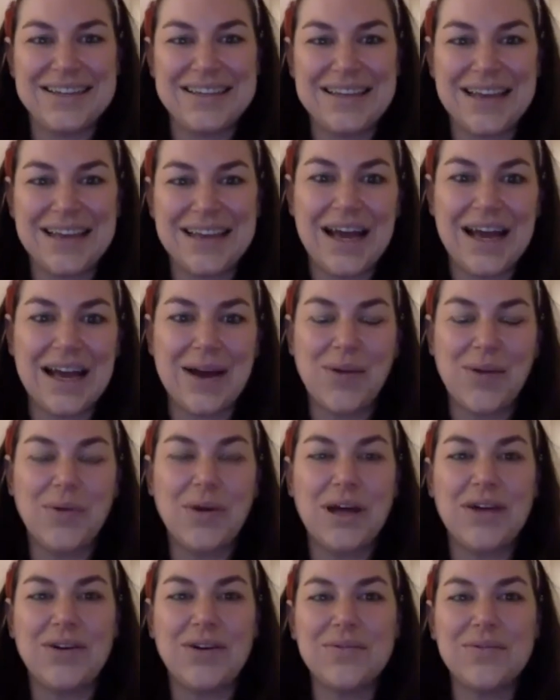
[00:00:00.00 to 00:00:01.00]
Yeah.
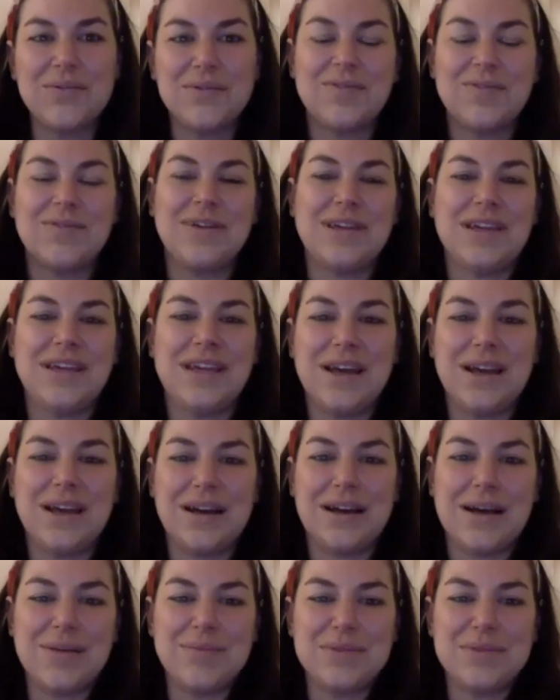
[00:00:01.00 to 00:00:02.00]
Well, oh yeah,
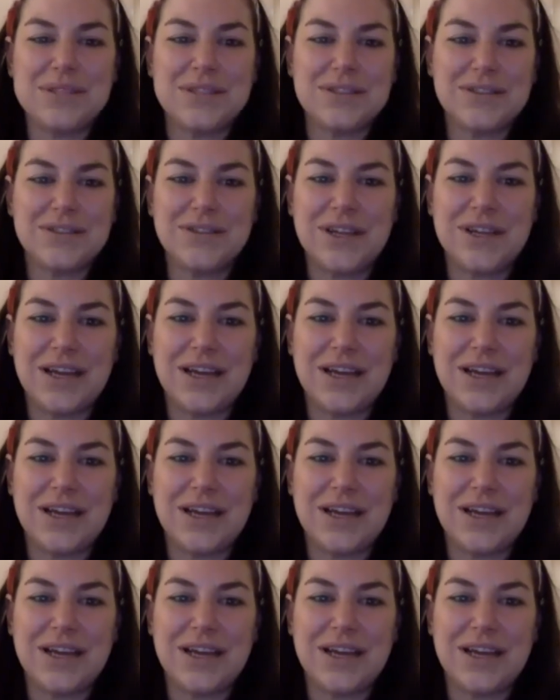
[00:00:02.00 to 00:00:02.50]
absolutely.